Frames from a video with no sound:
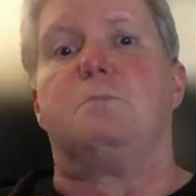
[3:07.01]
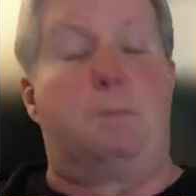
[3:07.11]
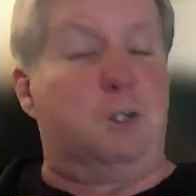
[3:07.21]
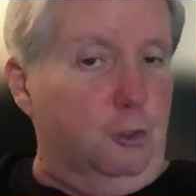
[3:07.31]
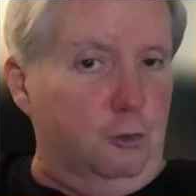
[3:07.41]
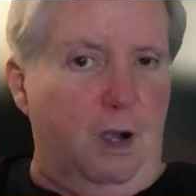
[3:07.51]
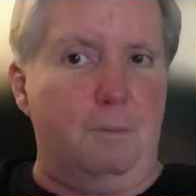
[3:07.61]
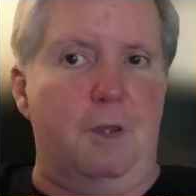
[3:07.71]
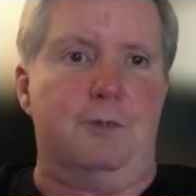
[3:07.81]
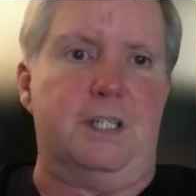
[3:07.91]
My paternal
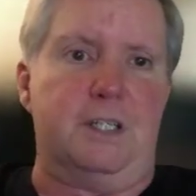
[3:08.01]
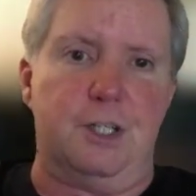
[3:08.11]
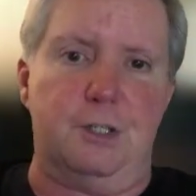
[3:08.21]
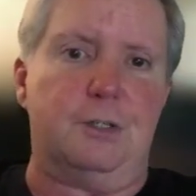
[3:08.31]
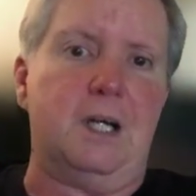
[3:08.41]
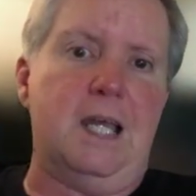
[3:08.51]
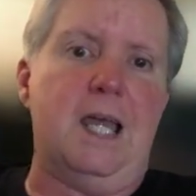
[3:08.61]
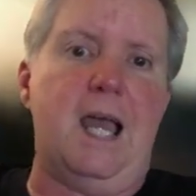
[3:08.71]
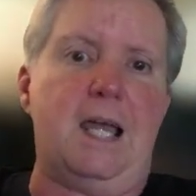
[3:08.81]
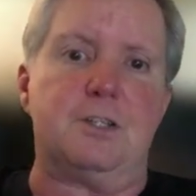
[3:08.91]
grandmother did too.
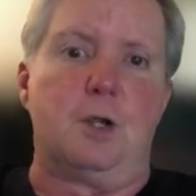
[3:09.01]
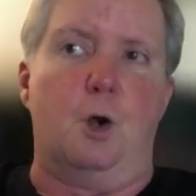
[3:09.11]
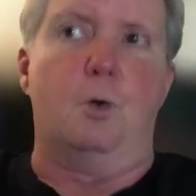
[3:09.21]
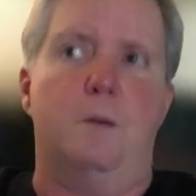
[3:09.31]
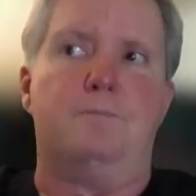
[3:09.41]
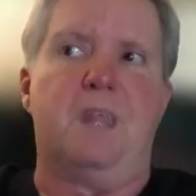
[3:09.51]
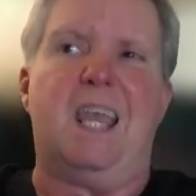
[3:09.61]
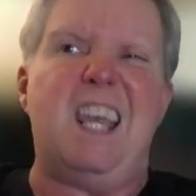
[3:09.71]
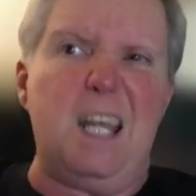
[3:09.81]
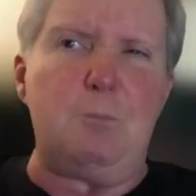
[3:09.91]
And so
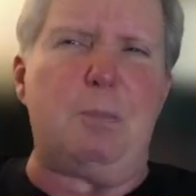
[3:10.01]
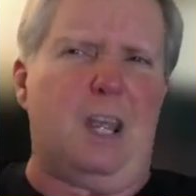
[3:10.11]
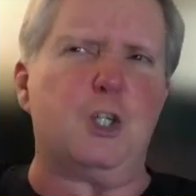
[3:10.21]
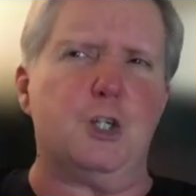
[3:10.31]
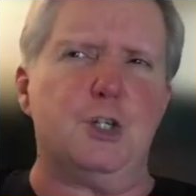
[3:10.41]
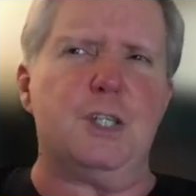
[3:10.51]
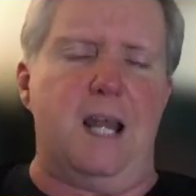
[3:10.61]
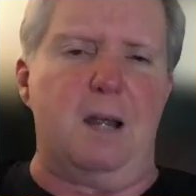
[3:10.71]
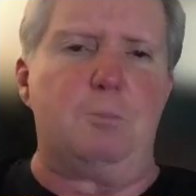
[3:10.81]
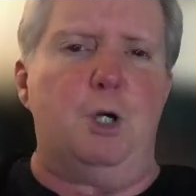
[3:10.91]
any pictures
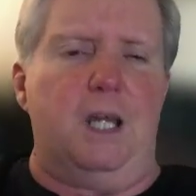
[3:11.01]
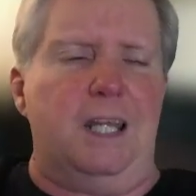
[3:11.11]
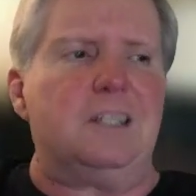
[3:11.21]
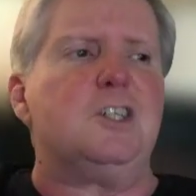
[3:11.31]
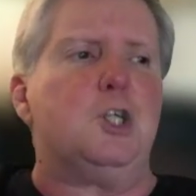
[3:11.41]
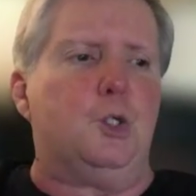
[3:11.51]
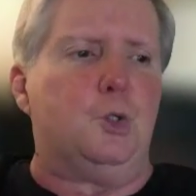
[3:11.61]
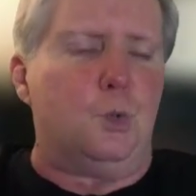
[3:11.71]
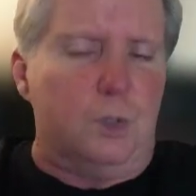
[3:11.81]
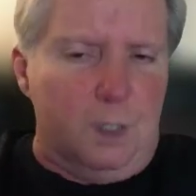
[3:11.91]
that I put
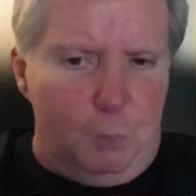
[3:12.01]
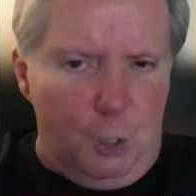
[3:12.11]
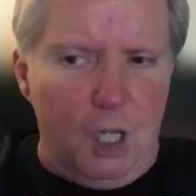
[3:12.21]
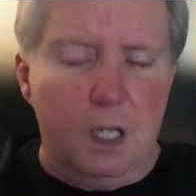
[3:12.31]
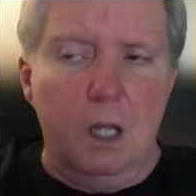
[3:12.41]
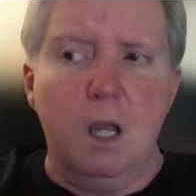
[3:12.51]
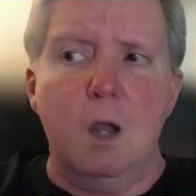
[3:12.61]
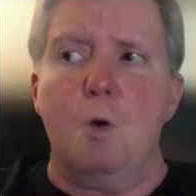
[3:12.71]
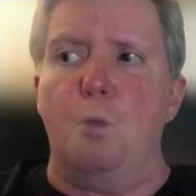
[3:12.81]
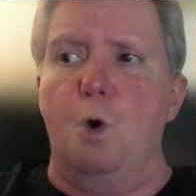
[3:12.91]
into the book
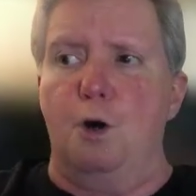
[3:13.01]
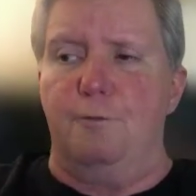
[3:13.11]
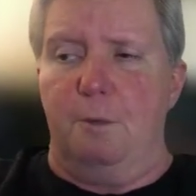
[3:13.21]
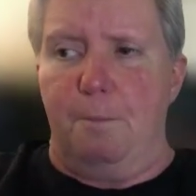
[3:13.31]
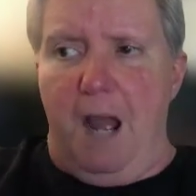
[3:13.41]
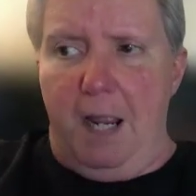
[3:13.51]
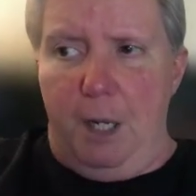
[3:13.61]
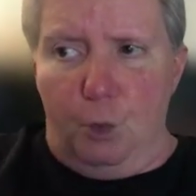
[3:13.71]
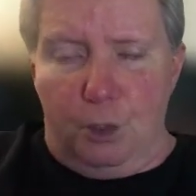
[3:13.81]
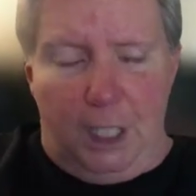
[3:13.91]
were from my
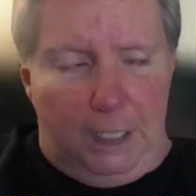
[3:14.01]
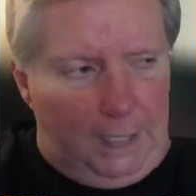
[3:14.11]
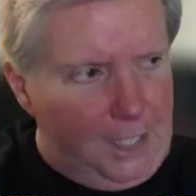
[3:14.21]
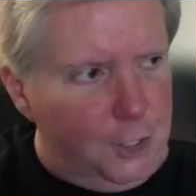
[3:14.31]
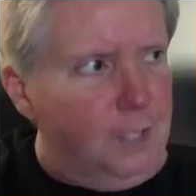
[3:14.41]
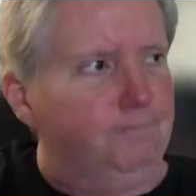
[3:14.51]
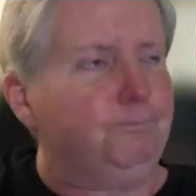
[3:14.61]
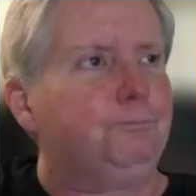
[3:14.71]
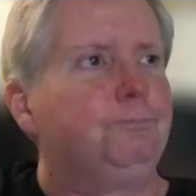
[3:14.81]
own collection.